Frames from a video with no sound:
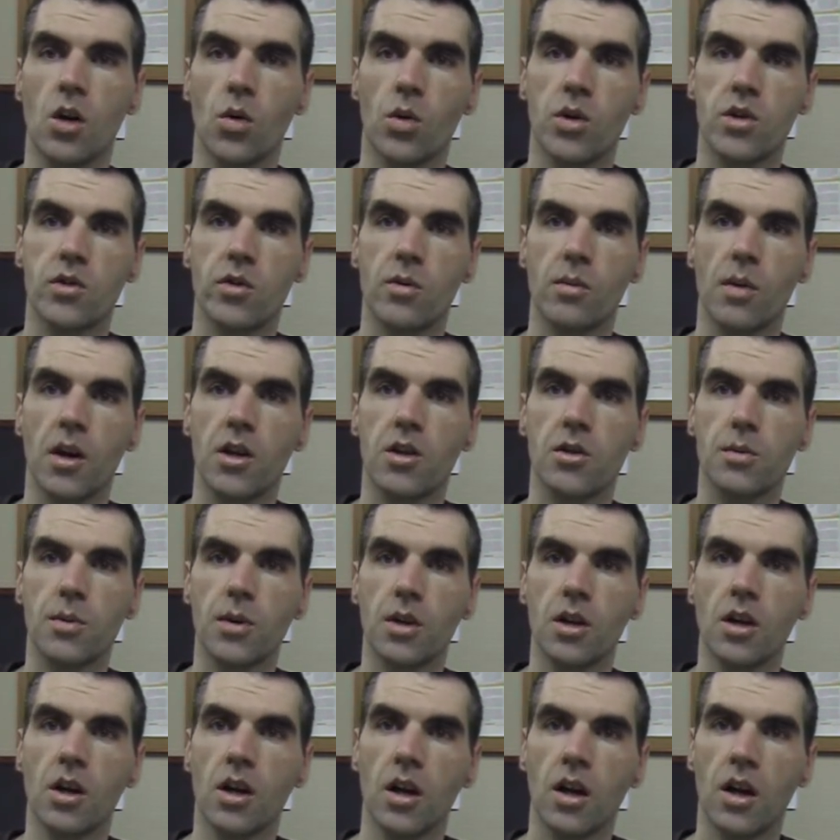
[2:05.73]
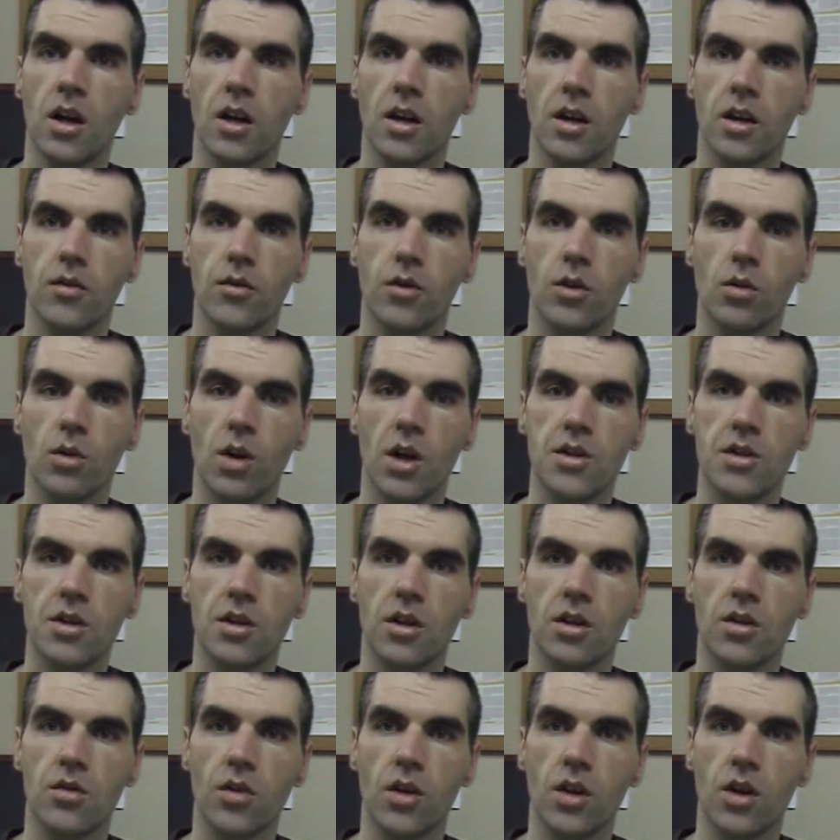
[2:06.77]
Which reminds me, if you're
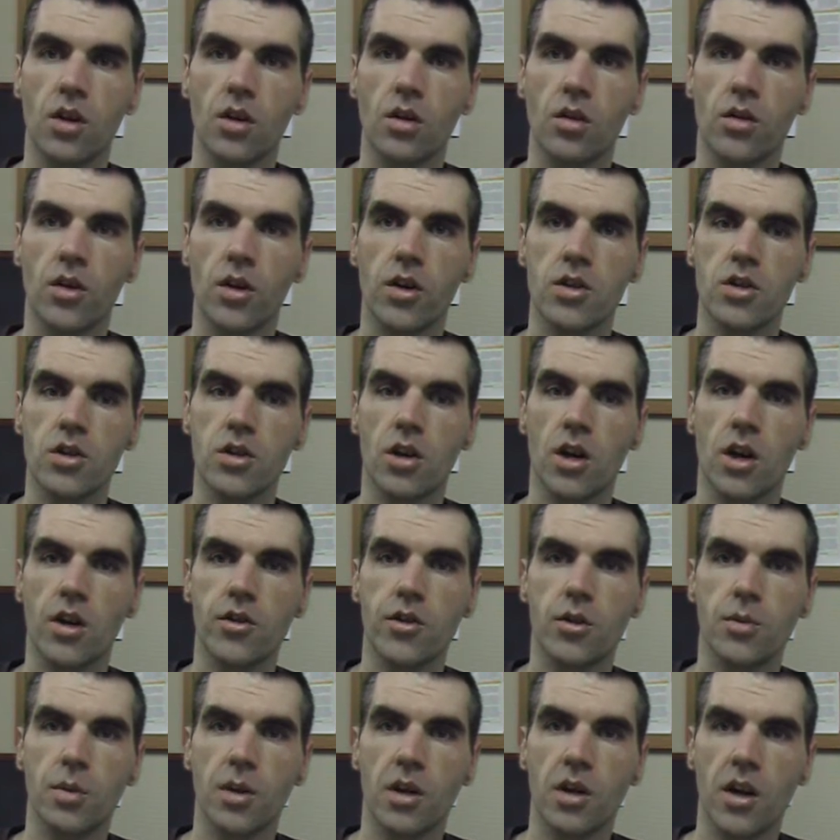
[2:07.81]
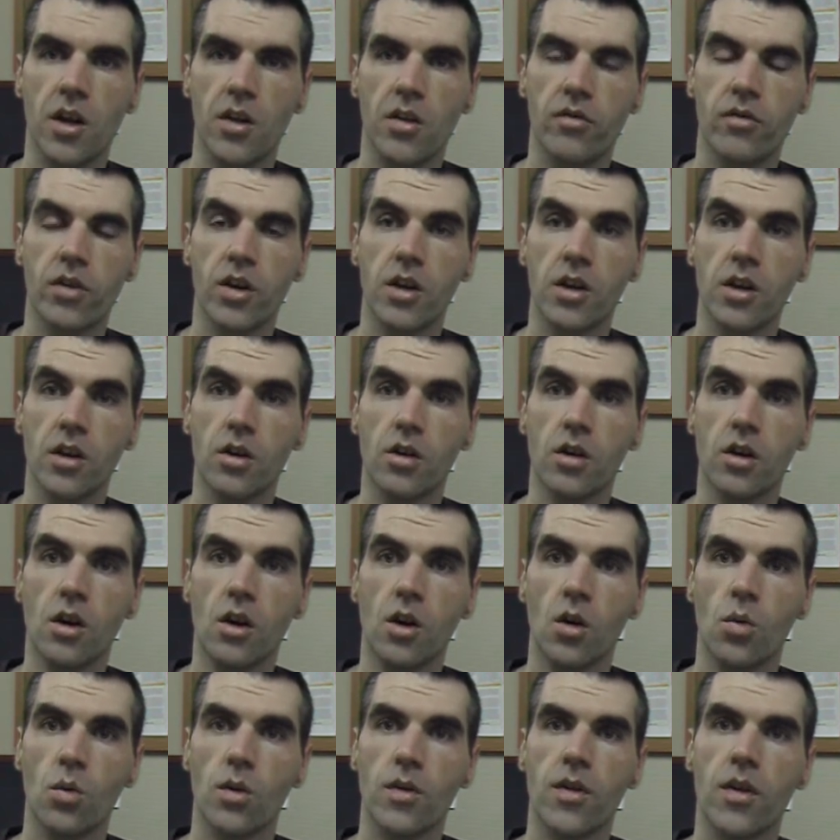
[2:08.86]
watching this video, there should also be another video
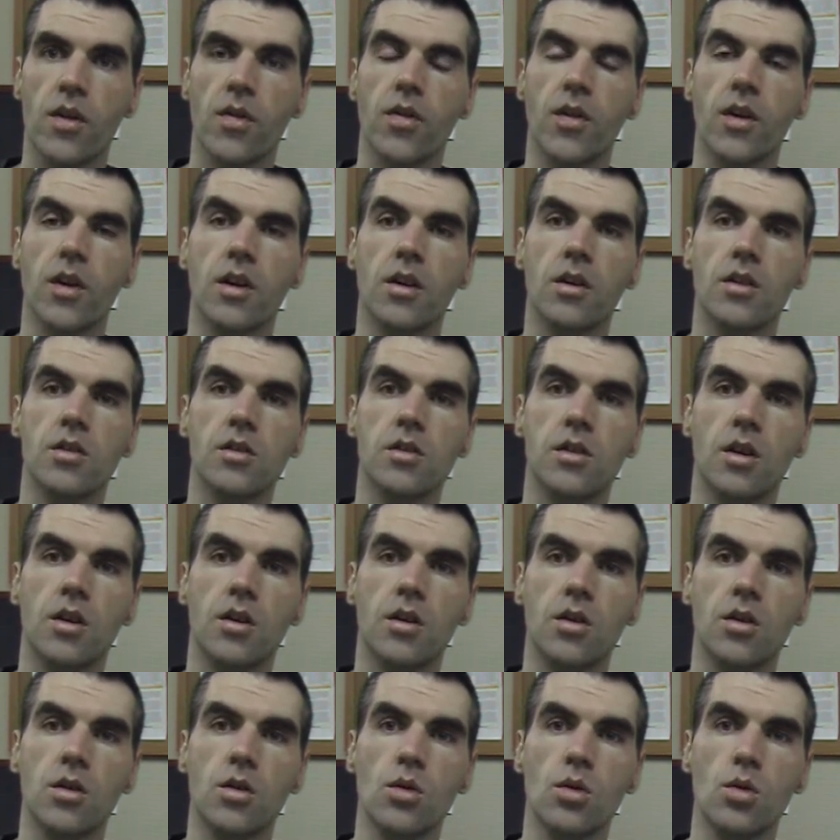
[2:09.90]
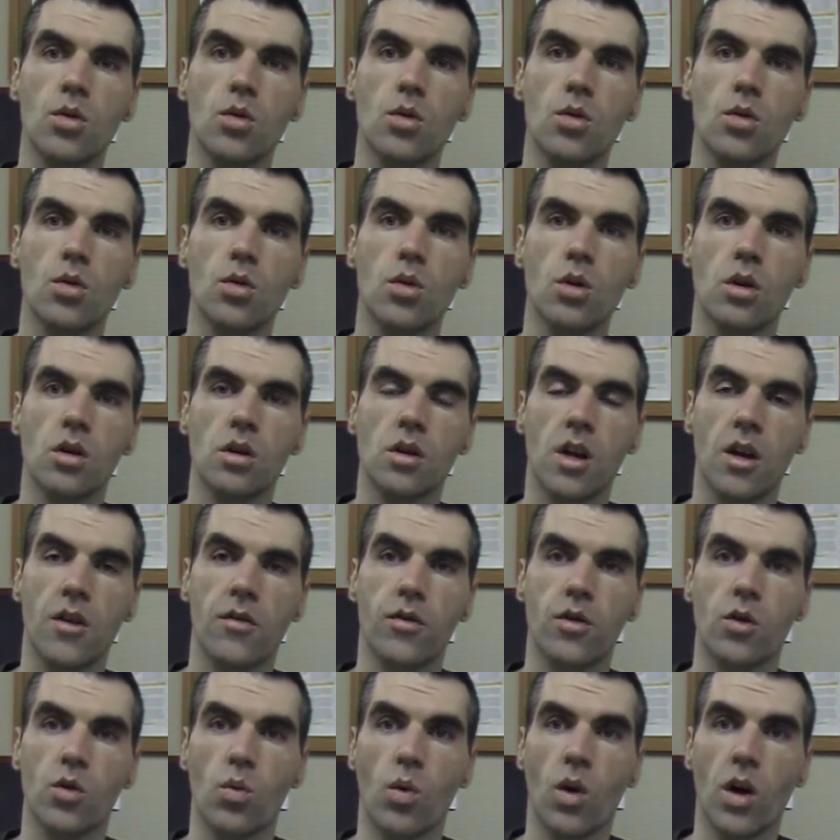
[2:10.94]
with the things to do
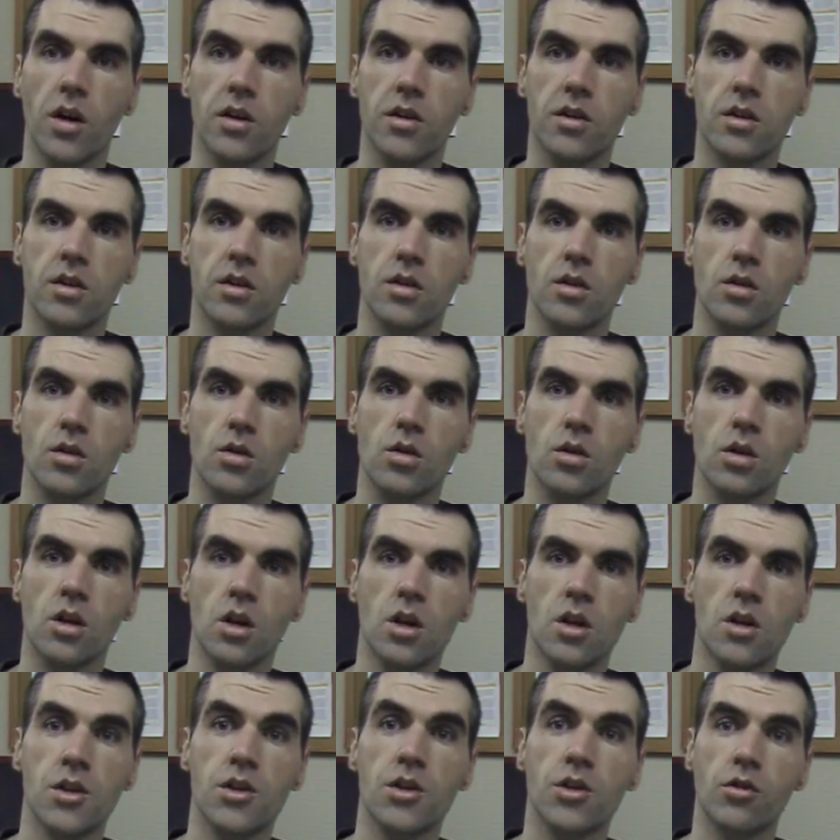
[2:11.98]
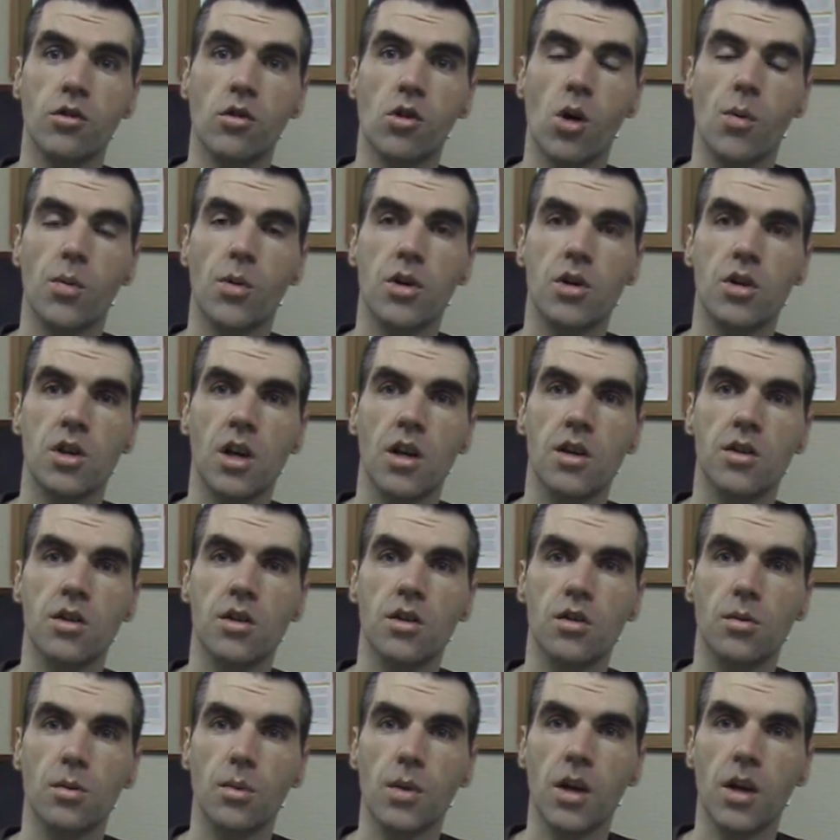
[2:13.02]
if you want to screw up your chances.